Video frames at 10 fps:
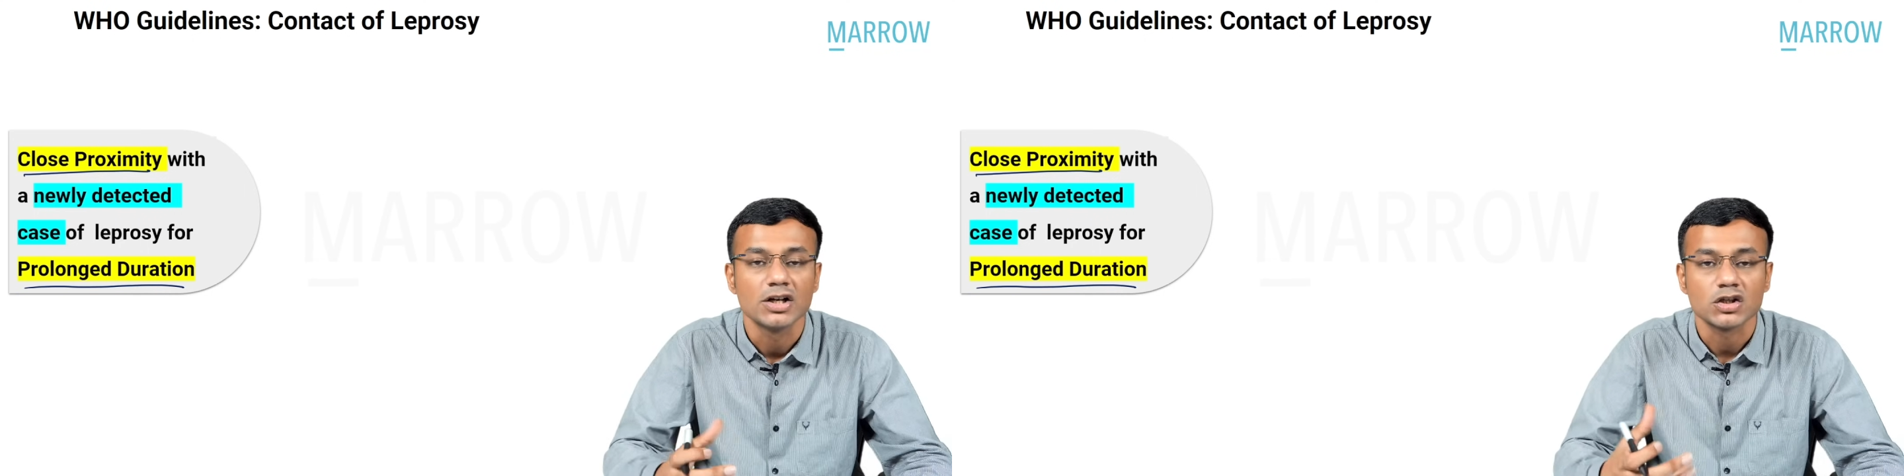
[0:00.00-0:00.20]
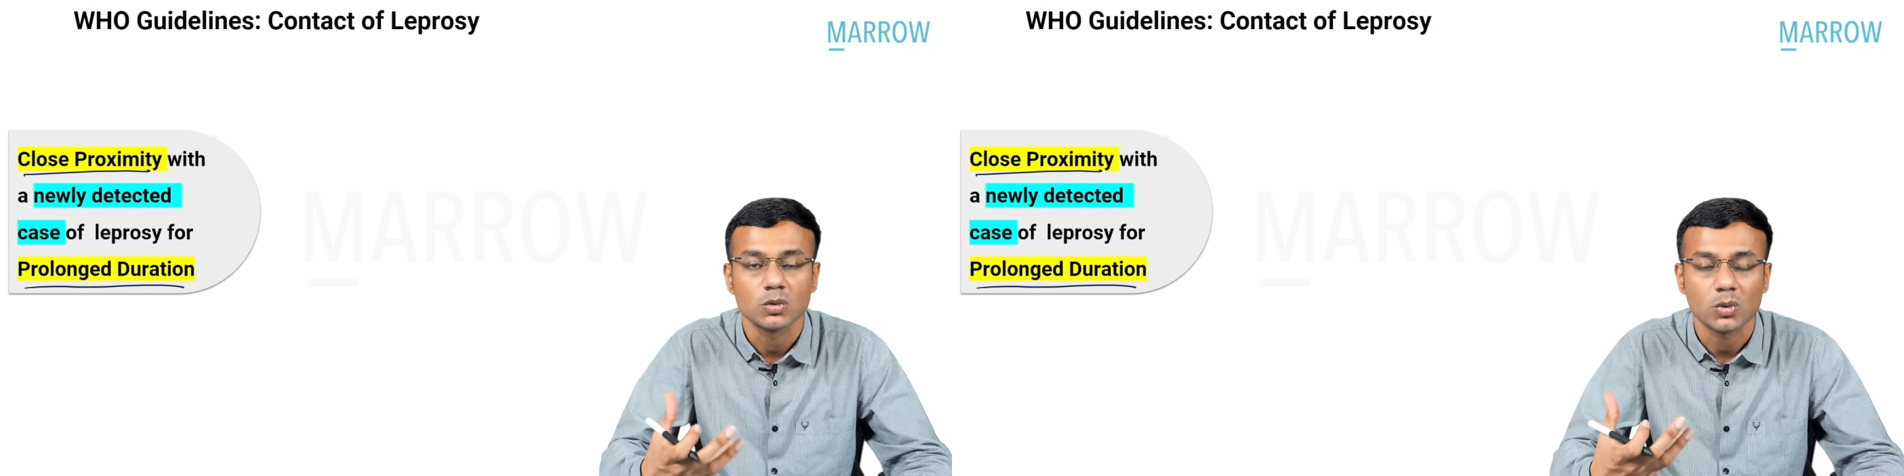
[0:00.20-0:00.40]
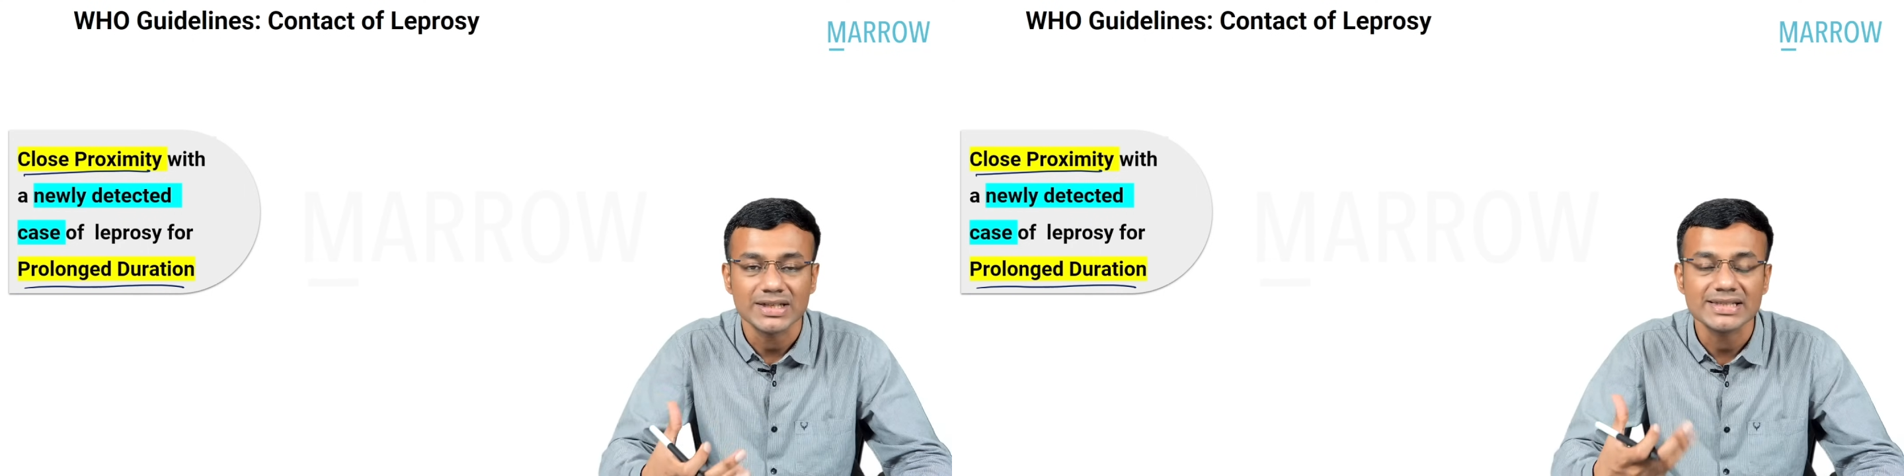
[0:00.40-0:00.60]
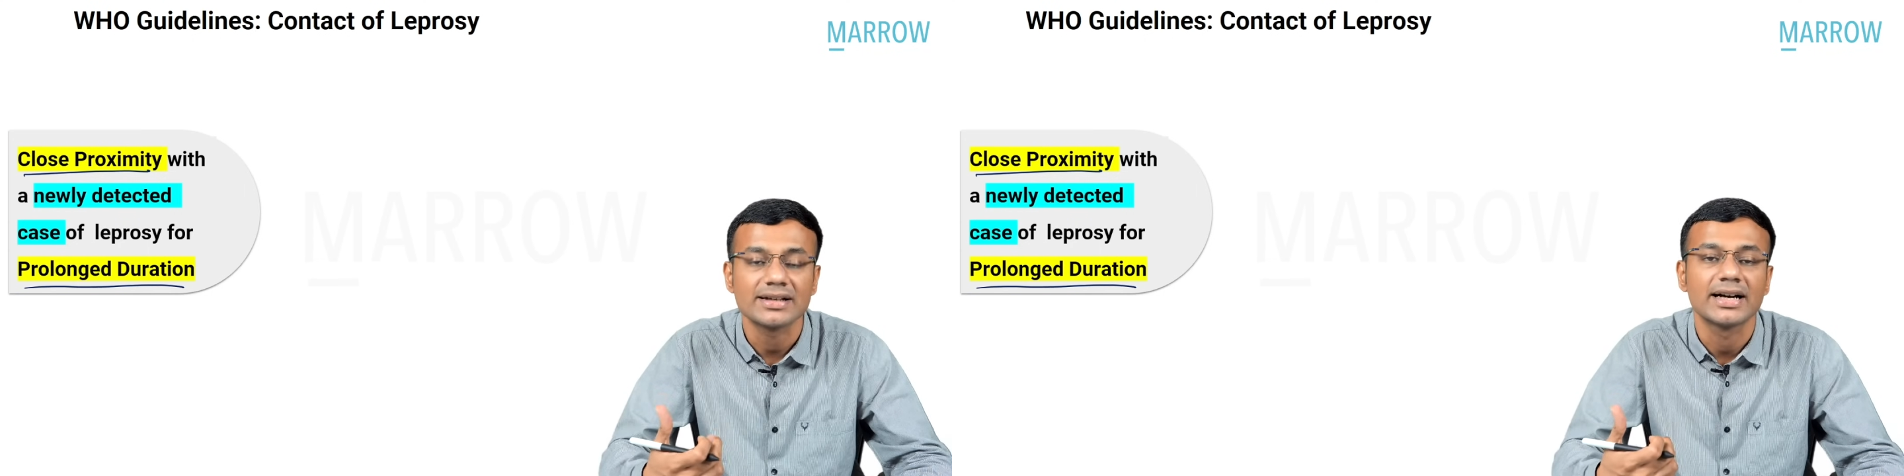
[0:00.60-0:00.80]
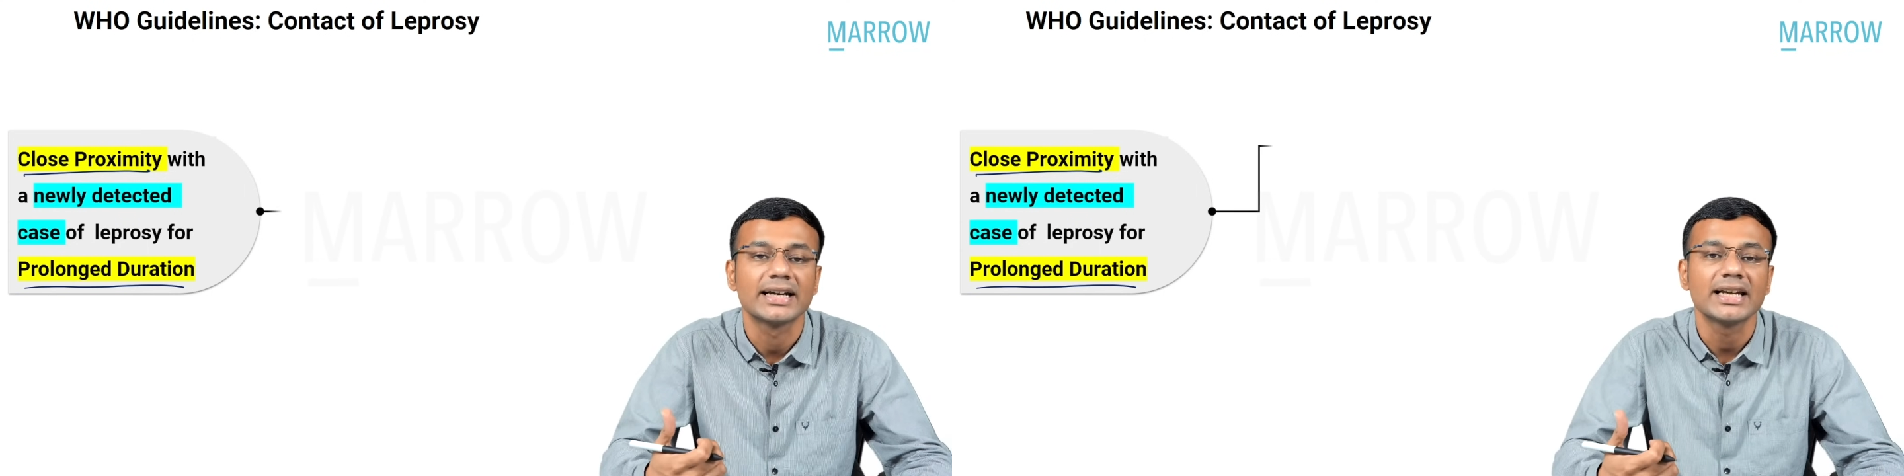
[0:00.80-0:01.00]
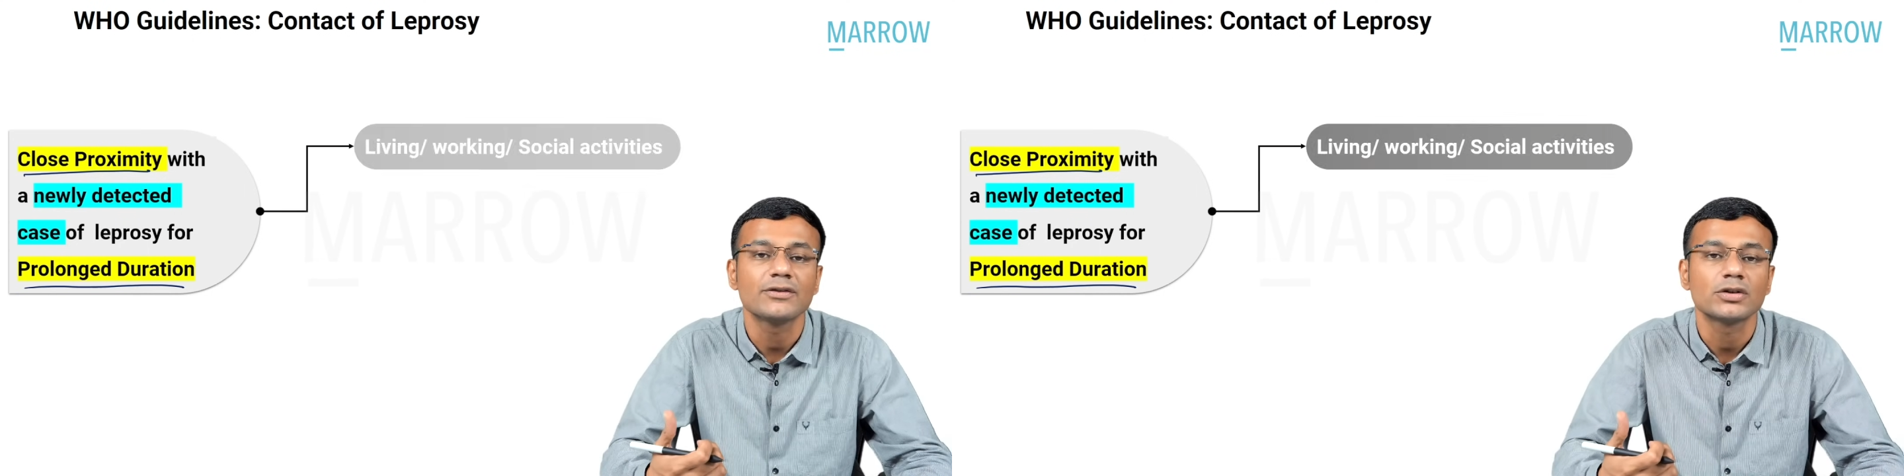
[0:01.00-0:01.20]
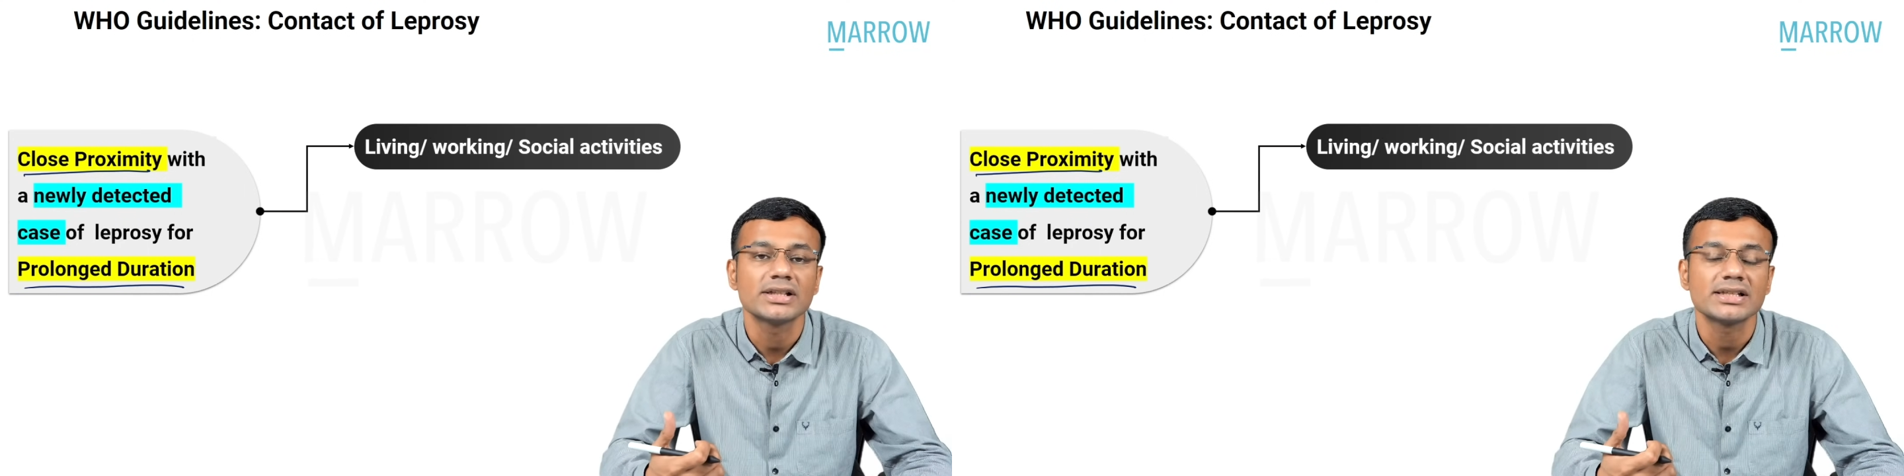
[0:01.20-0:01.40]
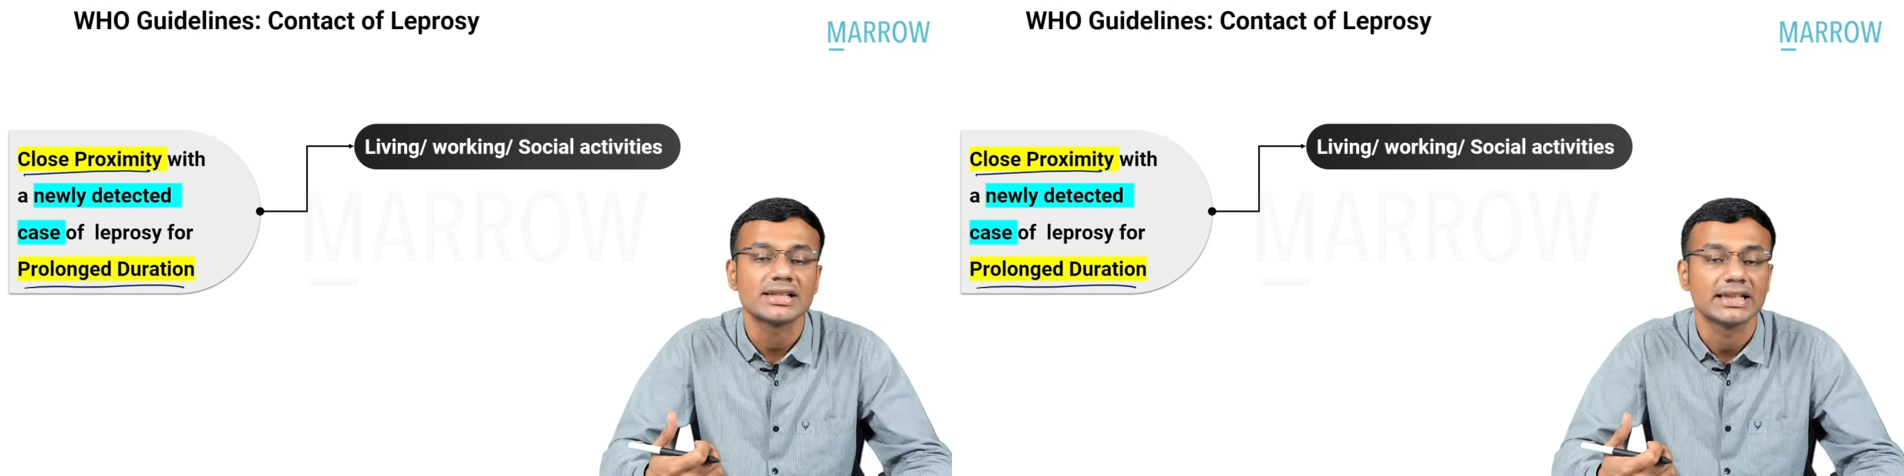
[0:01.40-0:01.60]
So what is the guideline for
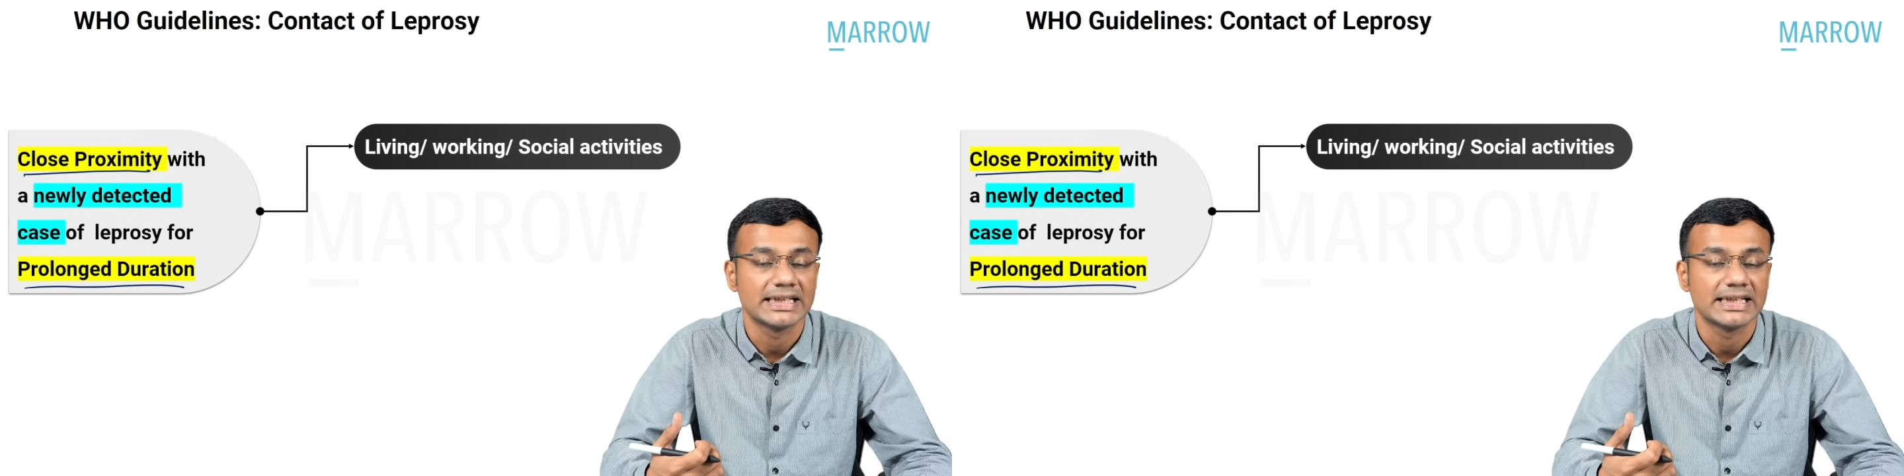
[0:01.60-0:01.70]
this?